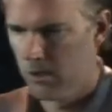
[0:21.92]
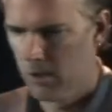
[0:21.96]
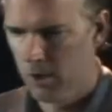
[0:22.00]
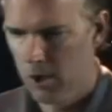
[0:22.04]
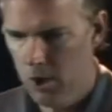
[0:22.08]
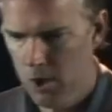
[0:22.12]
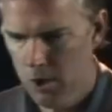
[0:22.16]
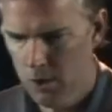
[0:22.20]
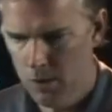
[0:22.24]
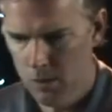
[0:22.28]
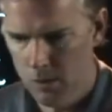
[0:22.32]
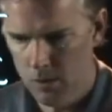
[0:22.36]

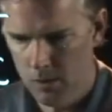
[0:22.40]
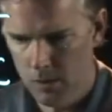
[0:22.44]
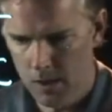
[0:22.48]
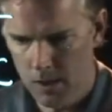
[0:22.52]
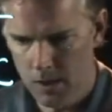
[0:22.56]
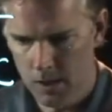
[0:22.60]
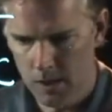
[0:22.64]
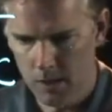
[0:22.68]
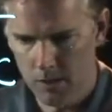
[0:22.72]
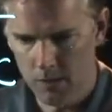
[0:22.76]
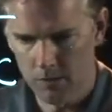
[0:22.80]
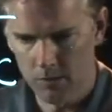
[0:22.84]
Q
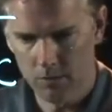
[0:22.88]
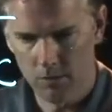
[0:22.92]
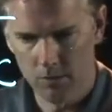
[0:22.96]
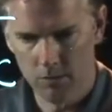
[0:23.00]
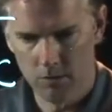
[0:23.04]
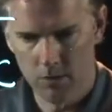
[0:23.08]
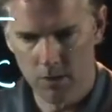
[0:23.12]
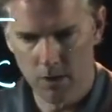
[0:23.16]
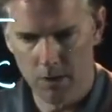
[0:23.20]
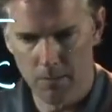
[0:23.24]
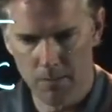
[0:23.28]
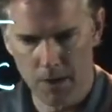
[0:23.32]
is
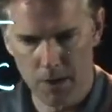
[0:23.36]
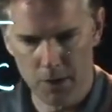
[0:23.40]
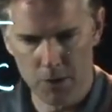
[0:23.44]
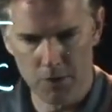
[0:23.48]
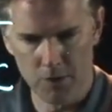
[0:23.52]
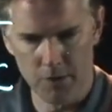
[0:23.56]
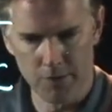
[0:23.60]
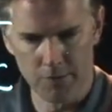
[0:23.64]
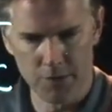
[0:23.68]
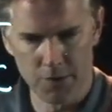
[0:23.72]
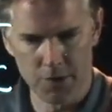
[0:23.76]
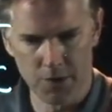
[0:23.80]
a
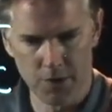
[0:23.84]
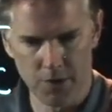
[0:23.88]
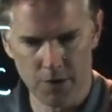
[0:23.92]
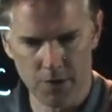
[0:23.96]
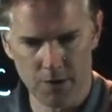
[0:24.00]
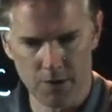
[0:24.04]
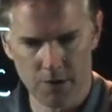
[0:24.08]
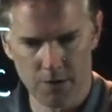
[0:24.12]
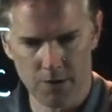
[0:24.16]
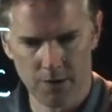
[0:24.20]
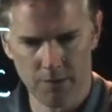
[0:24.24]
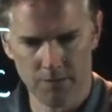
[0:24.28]
measure of
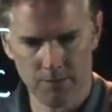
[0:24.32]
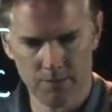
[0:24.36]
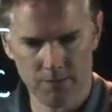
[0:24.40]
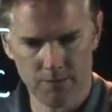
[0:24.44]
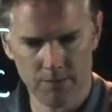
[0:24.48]
charge.